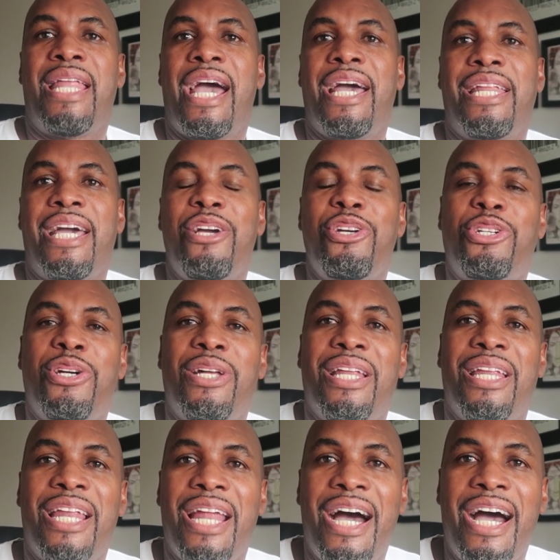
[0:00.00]
that they should
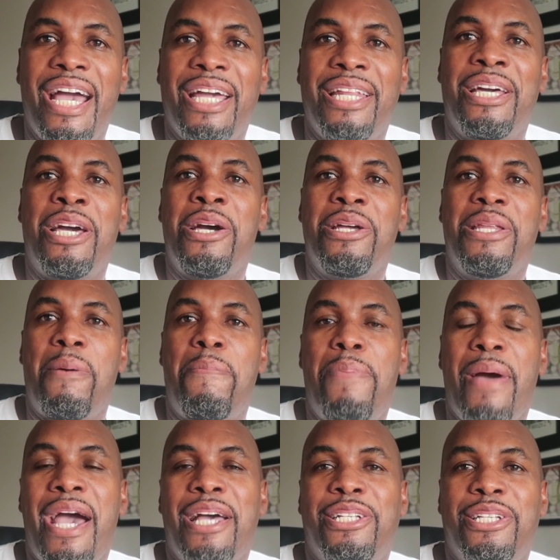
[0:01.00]
line the
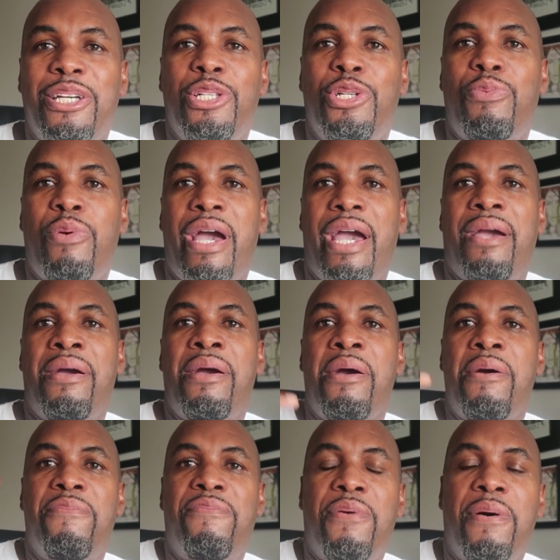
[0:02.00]
passageway
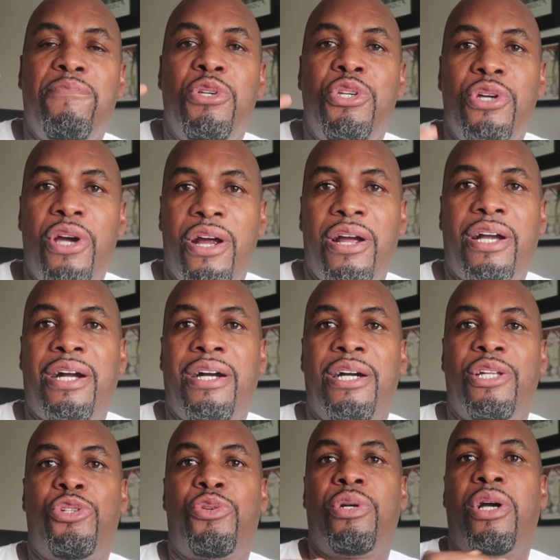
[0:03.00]
from your
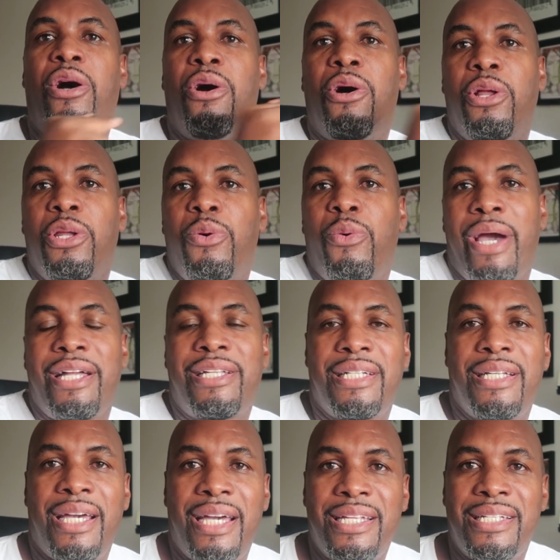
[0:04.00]
country all the way
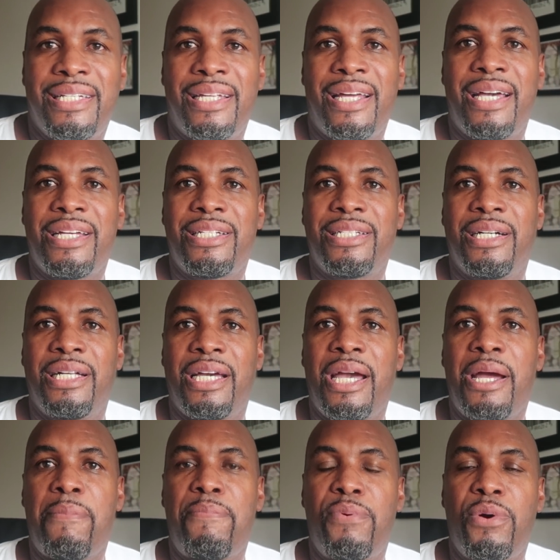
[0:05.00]
to the international
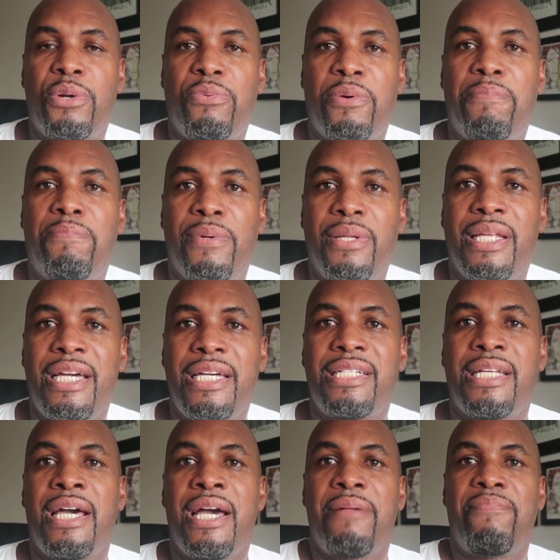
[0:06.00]
airport with
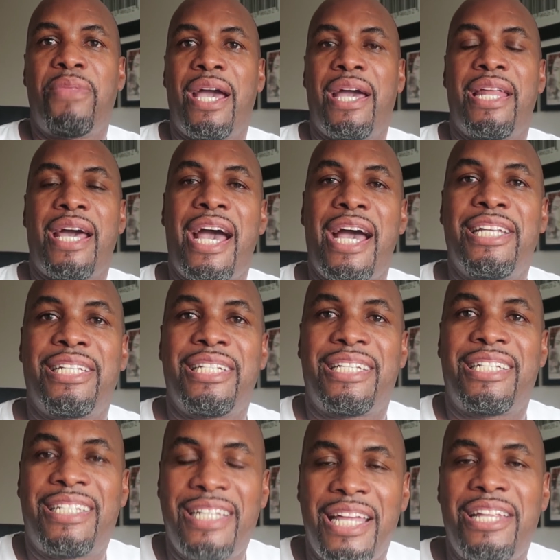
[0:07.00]
police, then as a
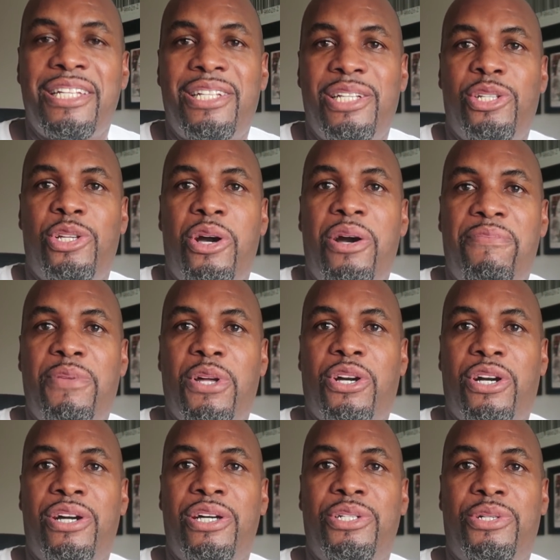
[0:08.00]
citizen of the
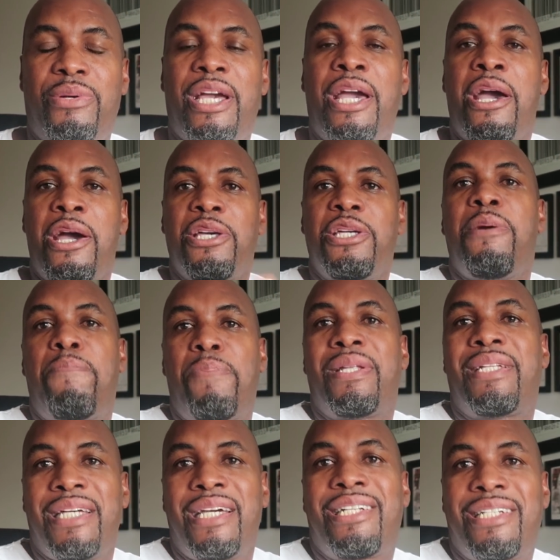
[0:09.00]
country, you
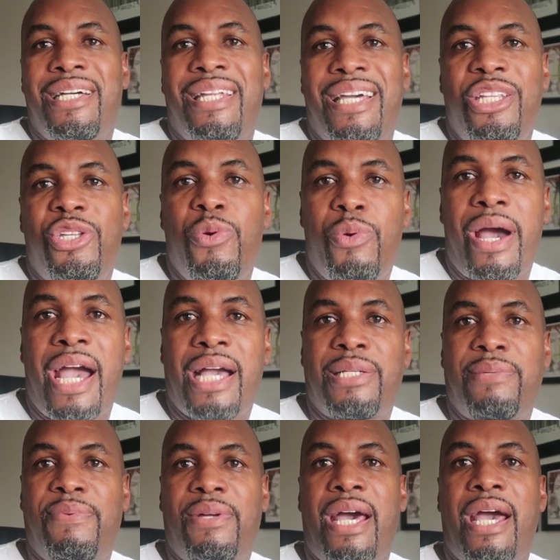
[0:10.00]
petition and you
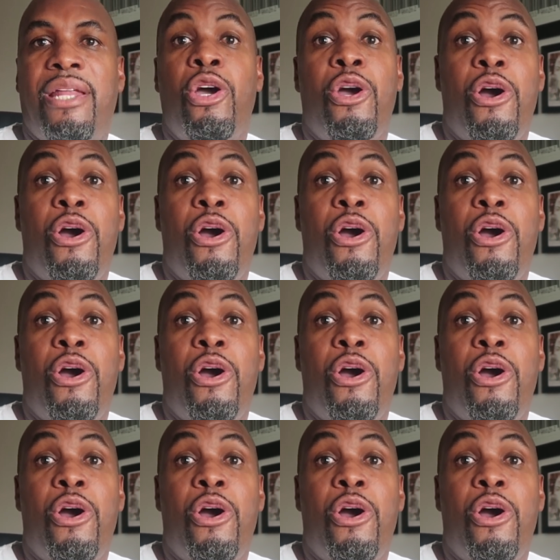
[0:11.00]
ask for that.